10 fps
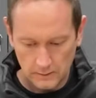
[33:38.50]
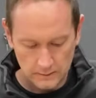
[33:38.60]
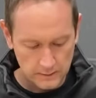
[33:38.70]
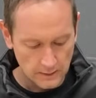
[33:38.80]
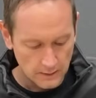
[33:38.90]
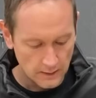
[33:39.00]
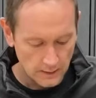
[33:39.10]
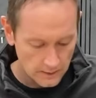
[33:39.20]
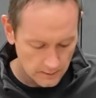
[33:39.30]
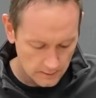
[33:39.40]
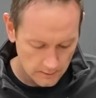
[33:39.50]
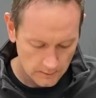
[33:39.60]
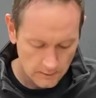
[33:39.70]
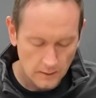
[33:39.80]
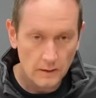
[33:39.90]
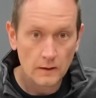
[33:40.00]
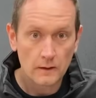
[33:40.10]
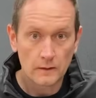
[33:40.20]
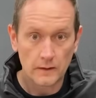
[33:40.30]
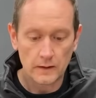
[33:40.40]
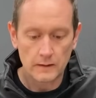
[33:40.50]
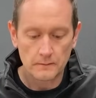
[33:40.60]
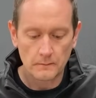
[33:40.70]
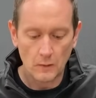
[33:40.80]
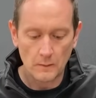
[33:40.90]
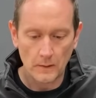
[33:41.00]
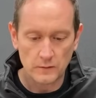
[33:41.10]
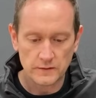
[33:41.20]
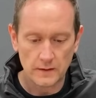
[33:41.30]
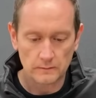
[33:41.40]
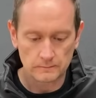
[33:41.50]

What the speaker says: See in here the mowing motor.